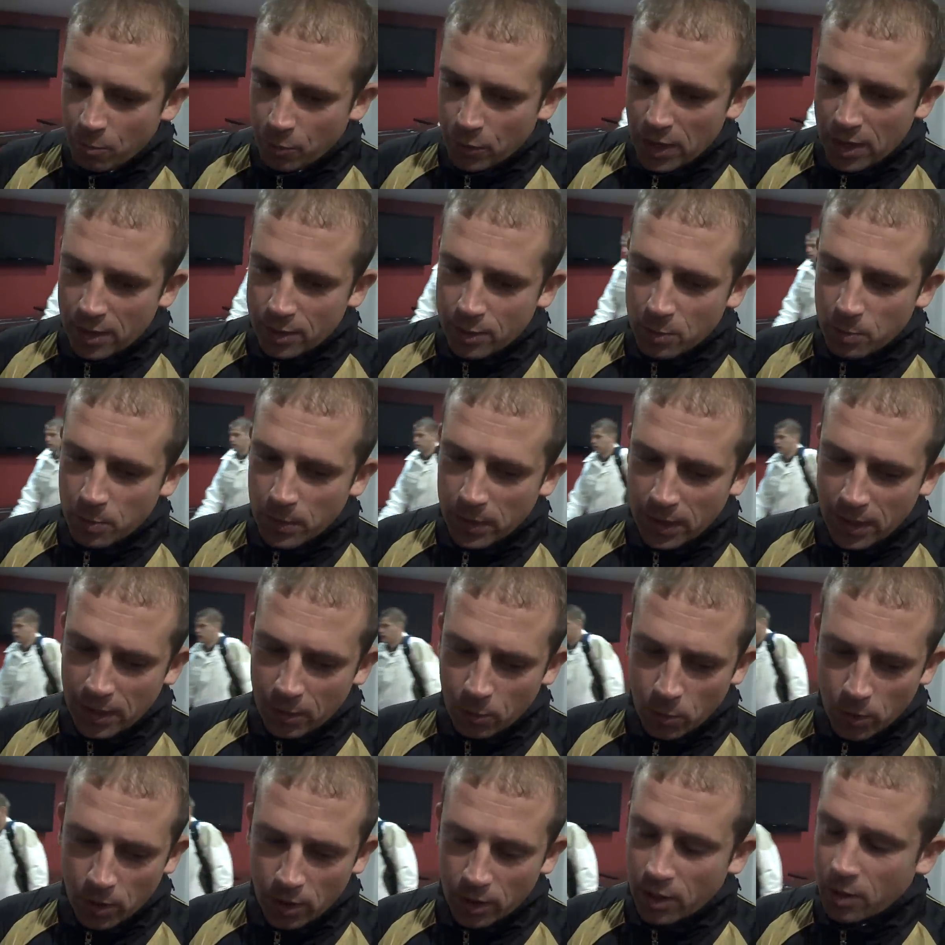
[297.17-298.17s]
proud to
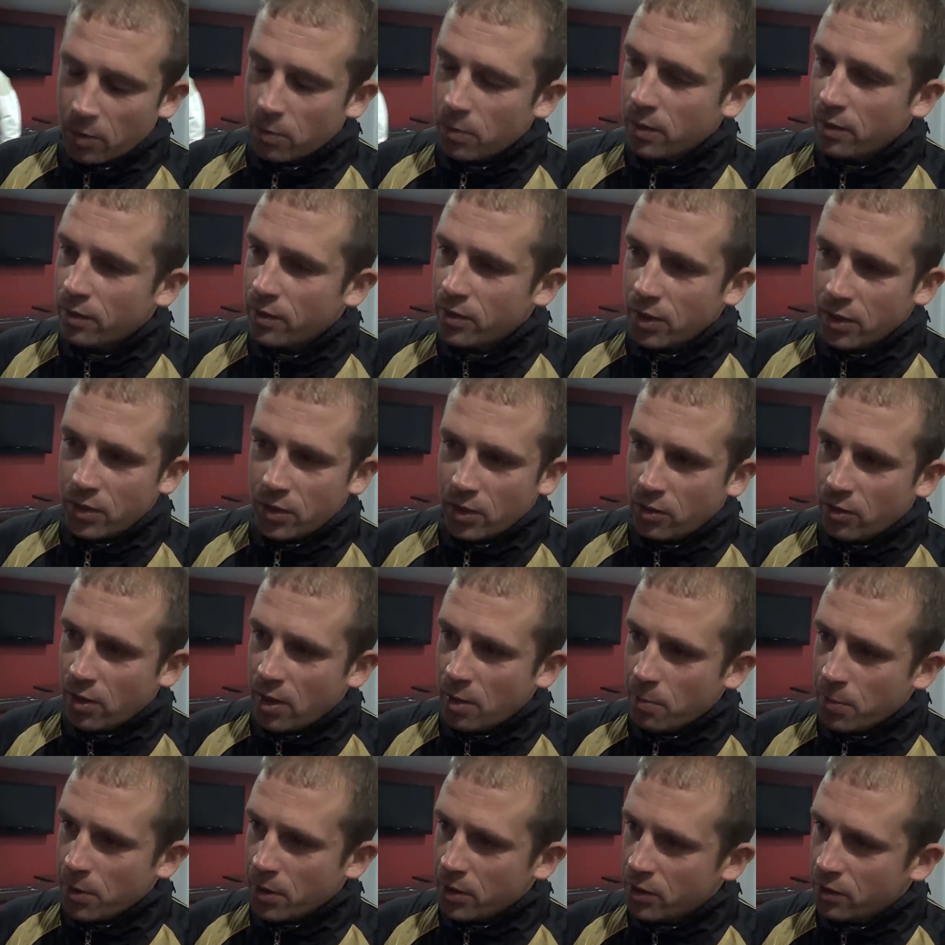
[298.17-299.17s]
be working with such a
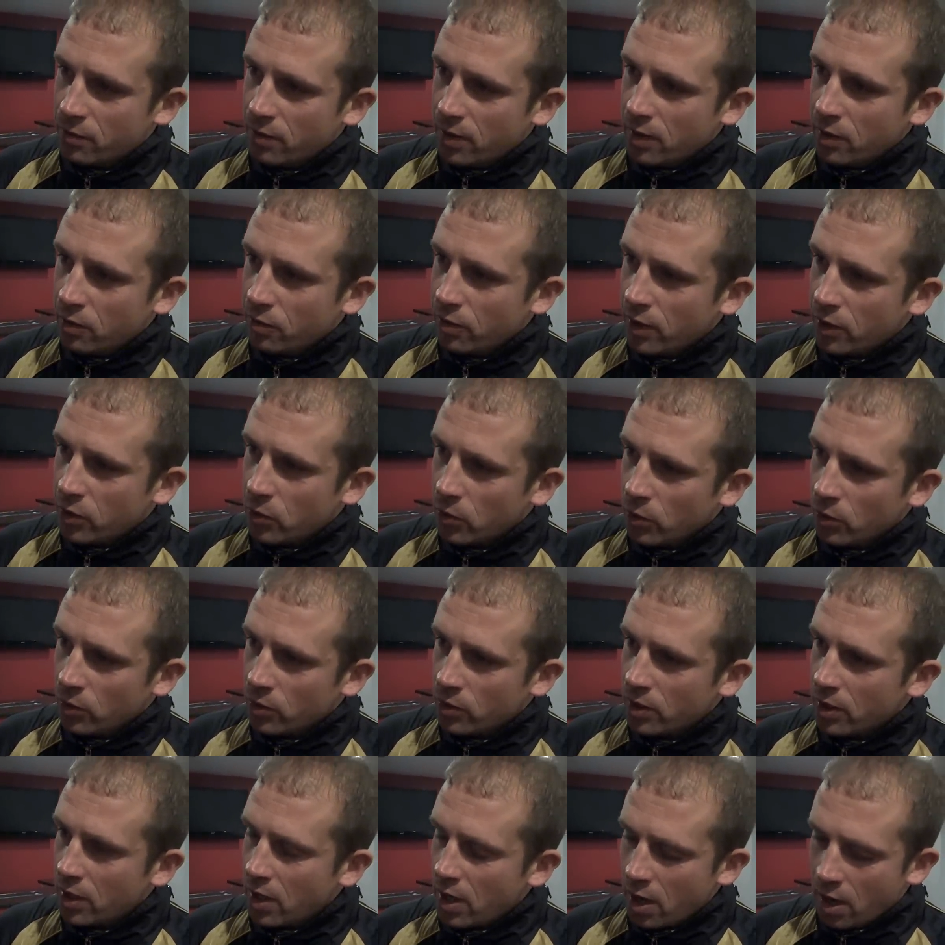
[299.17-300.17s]
great bunch of individuals.